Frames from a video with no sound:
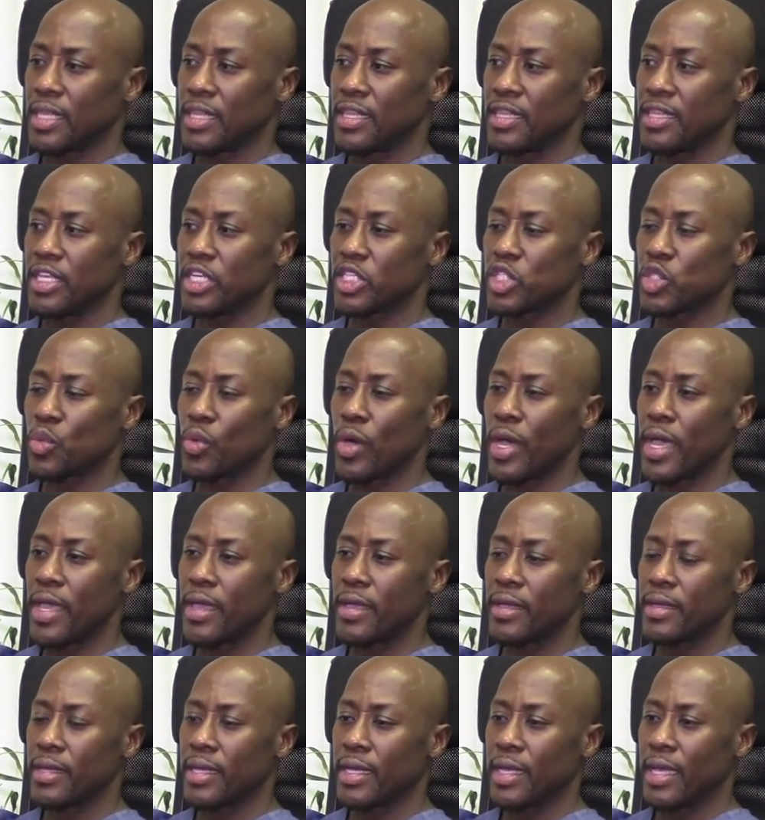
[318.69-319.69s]
this
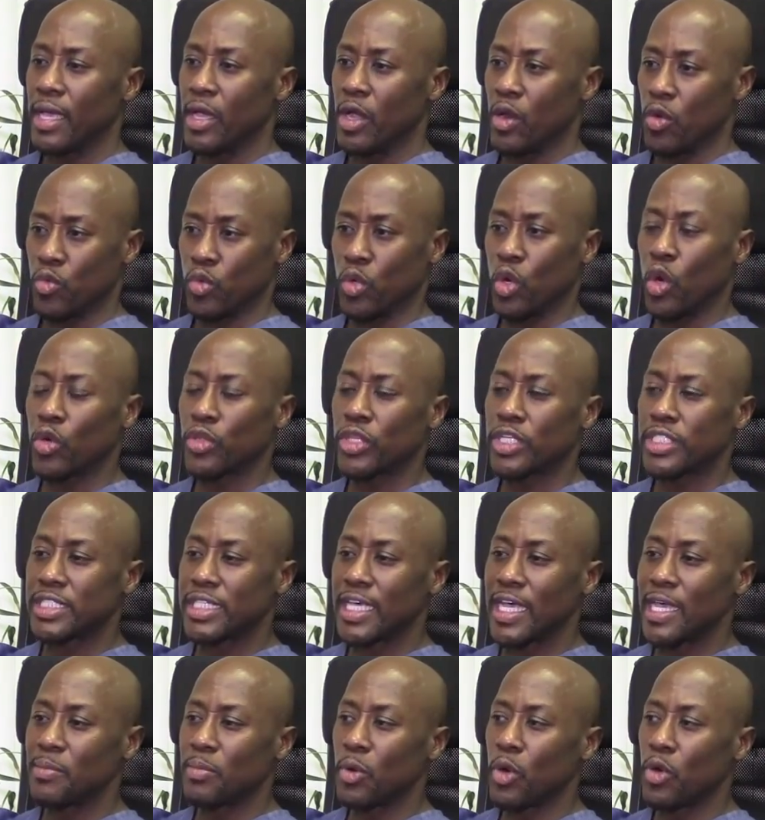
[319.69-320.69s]
way, roll the
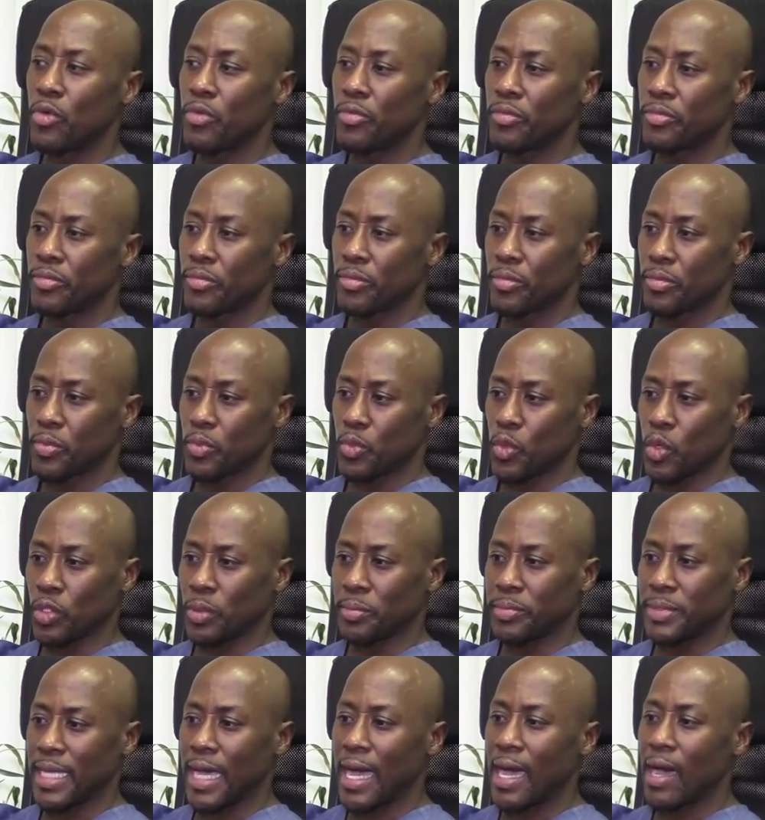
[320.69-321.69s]
table, roll
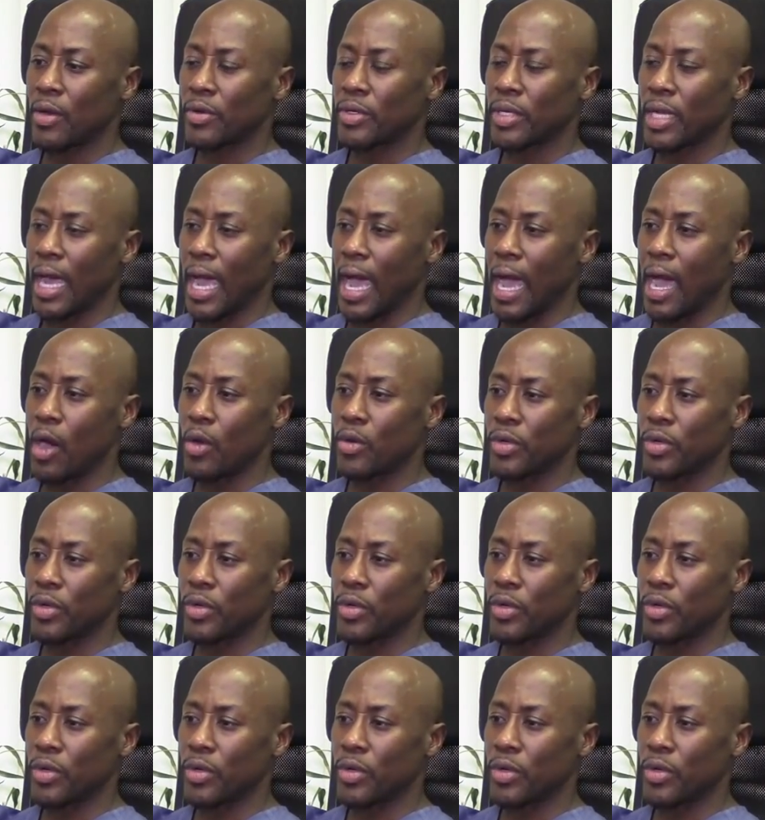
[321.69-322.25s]
them down,